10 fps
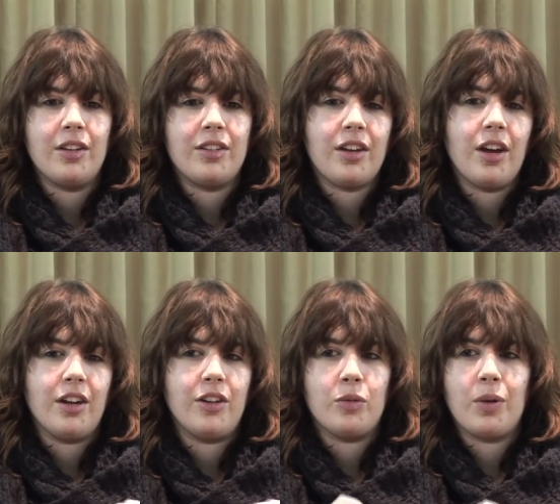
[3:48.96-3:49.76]
turn
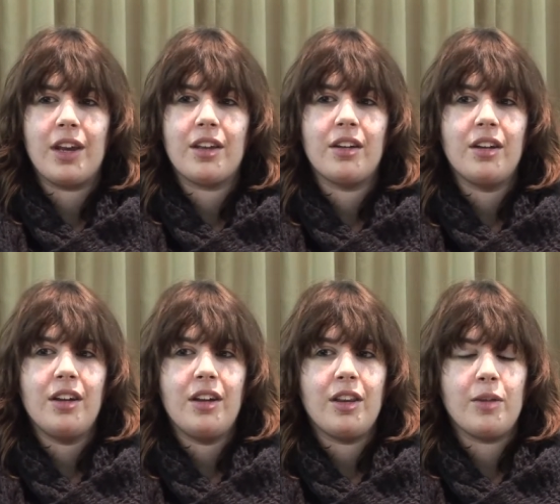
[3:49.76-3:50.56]
and tweak
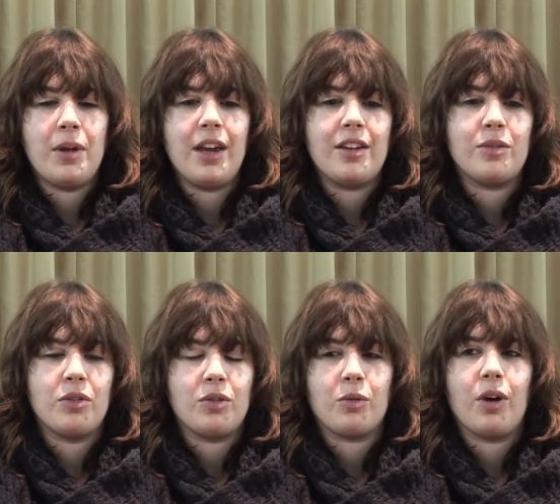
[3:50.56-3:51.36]
the piece, which
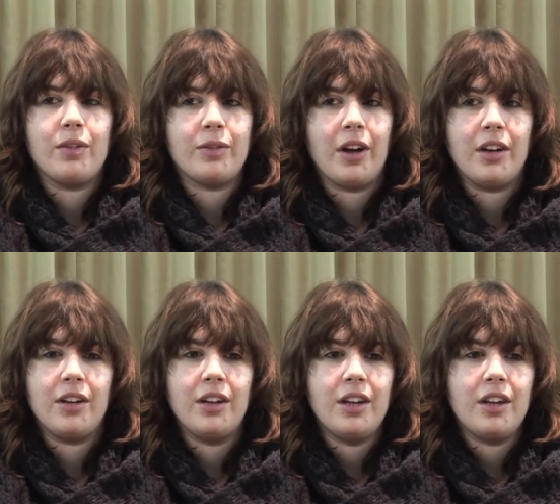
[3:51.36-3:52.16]
was quite fun
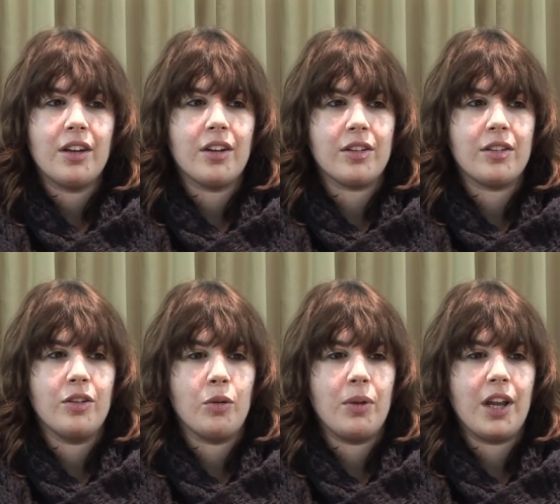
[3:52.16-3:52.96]
because
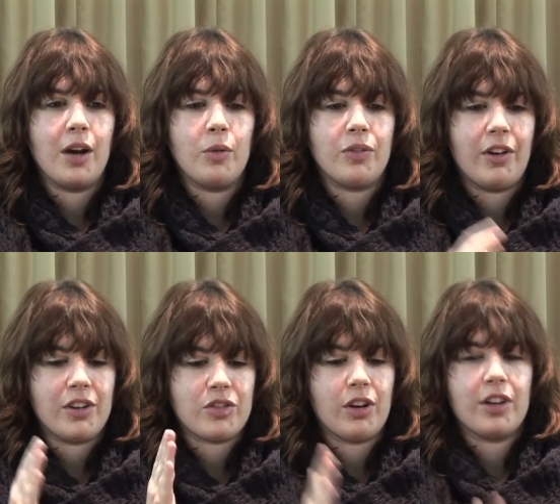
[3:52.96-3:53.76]
normally I was very
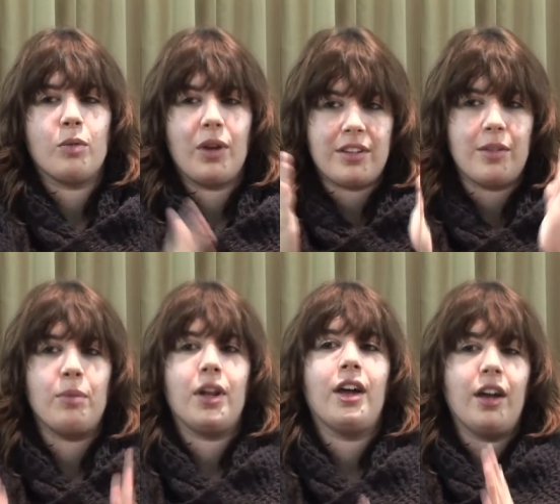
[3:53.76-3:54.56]
strict Western
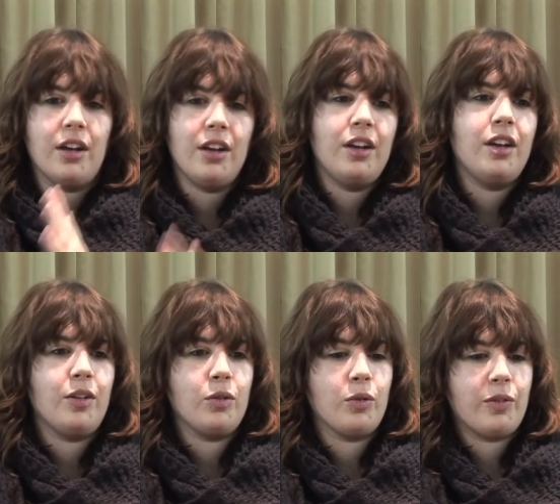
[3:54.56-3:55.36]
player. It
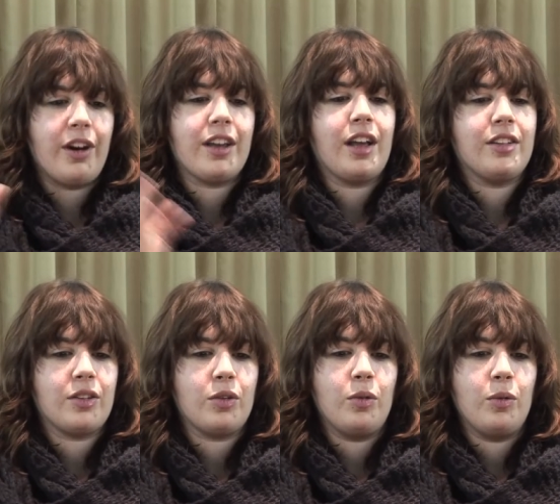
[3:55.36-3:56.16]
was all hmm. very
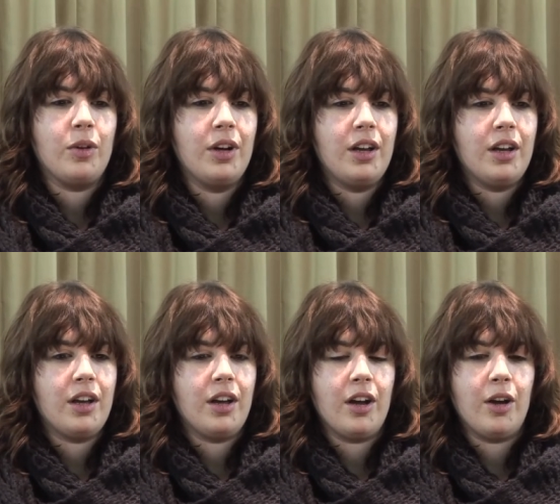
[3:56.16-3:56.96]
classical
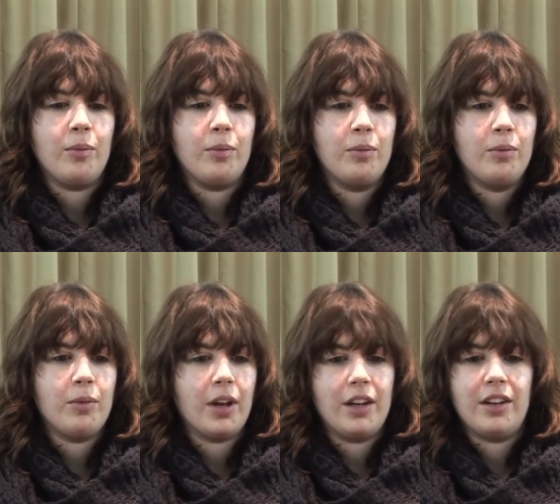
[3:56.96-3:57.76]
um,
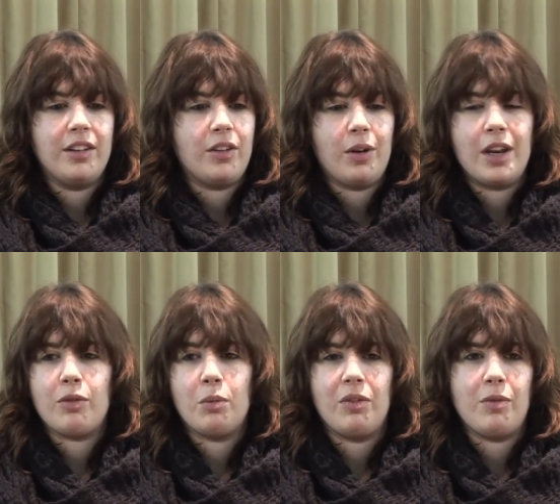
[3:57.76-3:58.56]
and I didn't do any
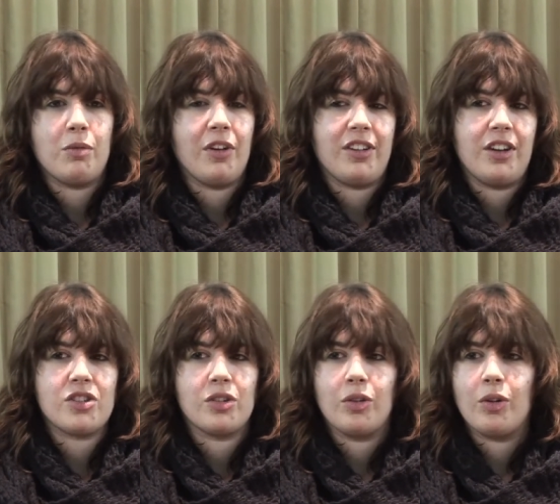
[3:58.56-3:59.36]
form of
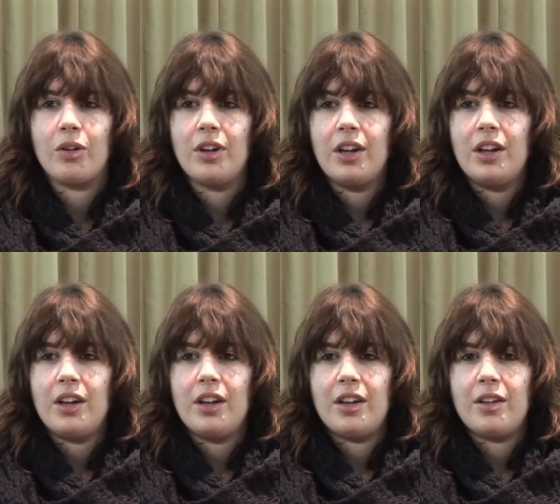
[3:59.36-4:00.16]
improvisation or,
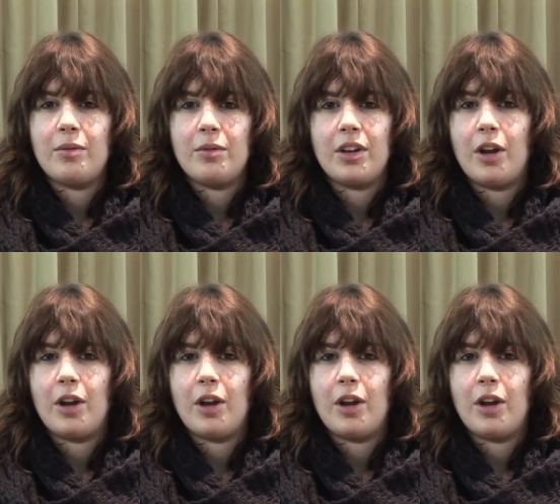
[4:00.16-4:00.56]
you